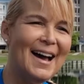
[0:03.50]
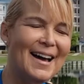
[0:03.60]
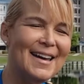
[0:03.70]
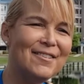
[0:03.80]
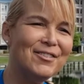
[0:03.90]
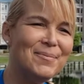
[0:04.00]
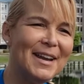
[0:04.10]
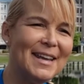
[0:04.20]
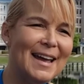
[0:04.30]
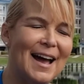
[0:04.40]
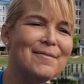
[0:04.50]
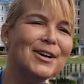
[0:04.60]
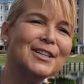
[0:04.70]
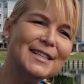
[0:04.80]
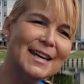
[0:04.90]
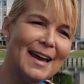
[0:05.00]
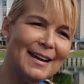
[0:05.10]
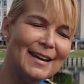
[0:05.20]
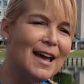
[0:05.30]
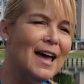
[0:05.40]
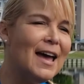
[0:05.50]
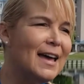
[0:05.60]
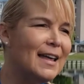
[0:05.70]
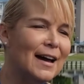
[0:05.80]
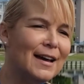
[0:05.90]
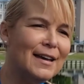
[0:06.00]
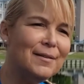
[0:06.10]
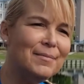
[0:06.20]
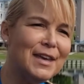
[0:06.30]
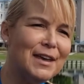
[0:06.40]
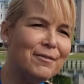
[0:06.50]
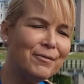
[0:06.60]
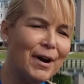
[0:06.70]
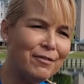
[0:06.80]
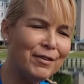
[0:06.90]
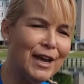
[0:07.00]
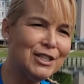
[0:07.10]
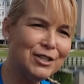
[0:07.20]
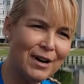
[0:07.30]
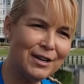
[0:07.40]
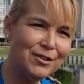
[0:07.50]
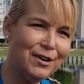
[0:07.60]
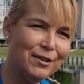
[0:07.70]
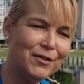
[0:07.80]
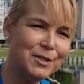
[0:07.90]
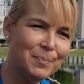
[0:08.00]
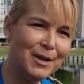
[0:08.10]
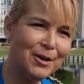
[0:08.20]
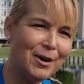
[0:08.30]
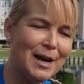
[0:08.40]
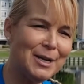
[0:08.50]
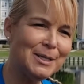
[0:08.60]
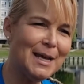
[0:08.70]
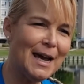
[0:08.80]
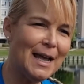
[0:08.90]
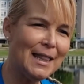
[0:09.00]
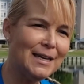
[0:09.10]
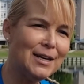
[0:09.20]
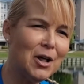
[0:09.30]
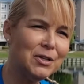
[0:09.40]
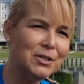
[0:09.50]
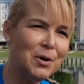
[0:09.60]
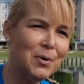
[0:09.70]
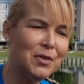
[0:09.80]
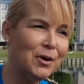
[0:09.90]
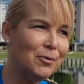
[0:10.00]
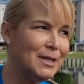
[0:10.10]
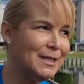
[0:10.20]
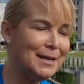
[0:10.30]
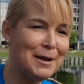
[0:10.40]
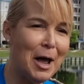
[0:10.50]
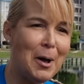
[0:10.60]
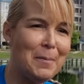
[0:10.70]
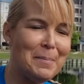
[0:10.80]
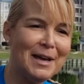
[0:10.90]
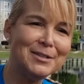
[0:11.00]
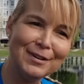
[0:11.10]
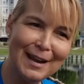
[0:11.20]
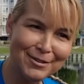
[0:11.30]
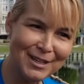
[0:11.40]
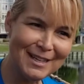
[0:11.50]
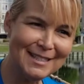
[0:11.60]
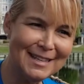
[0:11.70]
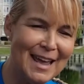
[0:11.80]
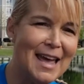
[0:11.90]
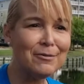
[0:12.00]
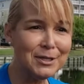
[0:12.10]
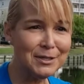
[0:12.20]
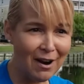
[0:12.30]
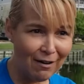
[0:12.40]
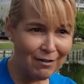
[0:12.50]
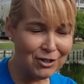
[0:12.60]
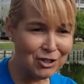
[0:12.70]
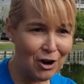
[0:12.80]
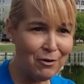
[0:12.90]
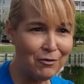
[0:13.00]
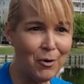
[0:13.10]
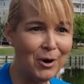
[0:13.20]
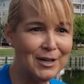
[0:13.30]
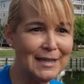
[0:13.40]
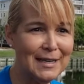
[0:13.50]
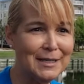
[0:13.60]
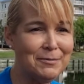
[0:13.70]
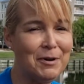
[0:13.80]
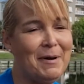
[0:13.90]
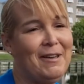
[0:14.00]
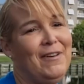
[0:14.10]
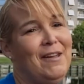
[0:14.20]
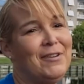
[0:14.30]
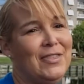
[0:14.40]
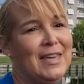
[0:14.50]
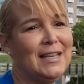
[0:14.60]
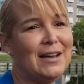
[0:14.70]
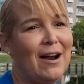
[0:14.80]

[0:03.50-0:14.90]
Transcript: Hi everybody, I'm Marci-Anne and I am the Recreation Director here for Spinnaker on Hilton Head Island and also their resident master naturalist. The star of the show, of course, is one of my favorite things.